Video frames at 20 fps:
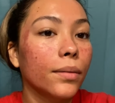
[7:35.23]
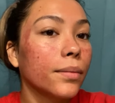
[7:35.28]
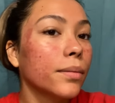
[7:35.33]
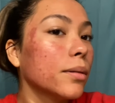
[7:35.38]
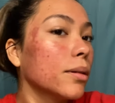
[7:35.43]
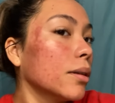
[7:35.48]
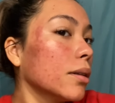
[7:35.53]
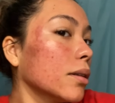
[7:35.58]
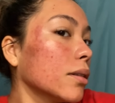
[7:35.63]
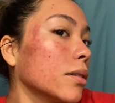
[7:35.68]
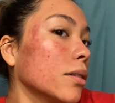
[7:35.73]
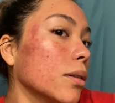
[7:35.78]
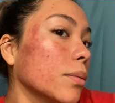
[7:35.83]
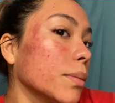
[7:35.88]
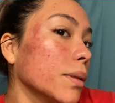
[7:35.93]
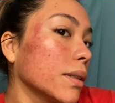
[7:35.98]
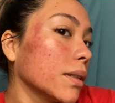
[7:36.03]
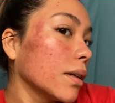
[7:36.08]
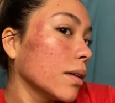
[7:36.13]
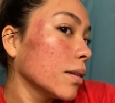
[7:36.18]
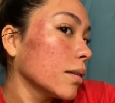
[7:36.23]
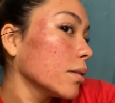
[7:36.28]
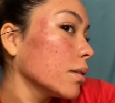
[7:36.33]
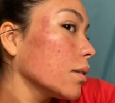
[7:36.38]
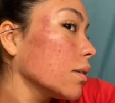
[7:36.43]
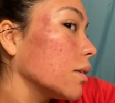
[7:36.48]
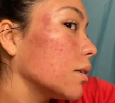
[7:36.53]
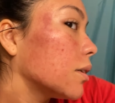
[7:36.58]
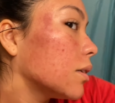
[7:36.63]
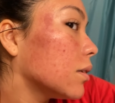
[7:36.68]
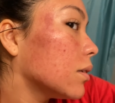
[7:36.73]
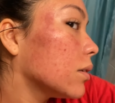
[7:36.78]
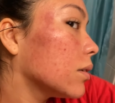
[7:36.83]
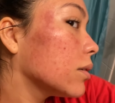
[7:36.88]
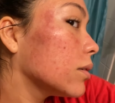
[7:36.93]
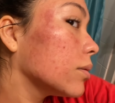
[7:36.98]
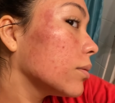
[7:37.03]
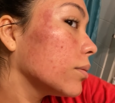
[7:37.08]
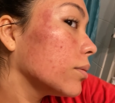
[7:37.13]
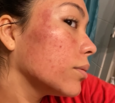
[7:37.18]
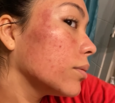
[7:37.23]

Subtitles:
Yeah, so my skin is looking.